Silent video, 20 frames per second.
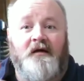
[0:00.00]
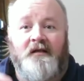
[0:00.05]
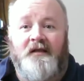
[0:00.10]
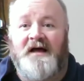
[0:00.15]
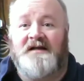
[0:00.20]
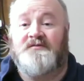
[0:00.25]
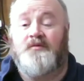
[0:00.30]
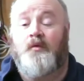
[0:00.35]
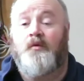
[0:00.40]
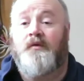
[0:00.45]

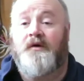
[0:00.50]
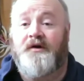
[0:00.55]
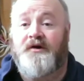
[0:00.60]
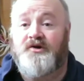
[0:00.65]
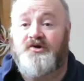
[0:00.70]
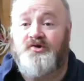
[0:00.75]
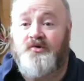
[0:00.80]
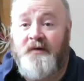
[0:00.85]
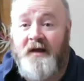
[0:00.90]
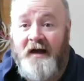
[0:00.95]
That's what we're going
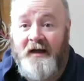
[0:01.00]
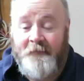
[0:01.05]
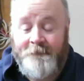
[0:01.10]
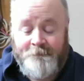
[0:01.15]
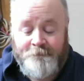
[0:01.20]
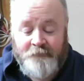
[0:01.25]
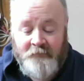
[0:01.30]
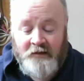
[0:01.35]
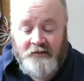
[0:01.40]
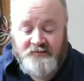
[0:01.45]
to shoot at.
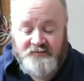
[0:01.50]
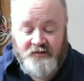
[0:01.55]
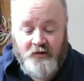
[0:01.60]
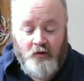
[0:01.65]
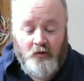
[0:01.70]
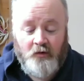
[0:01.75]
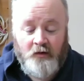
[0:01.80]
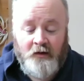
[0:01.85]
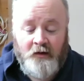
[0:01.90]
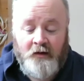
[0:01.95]

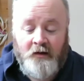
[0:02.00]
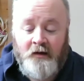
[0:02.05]
So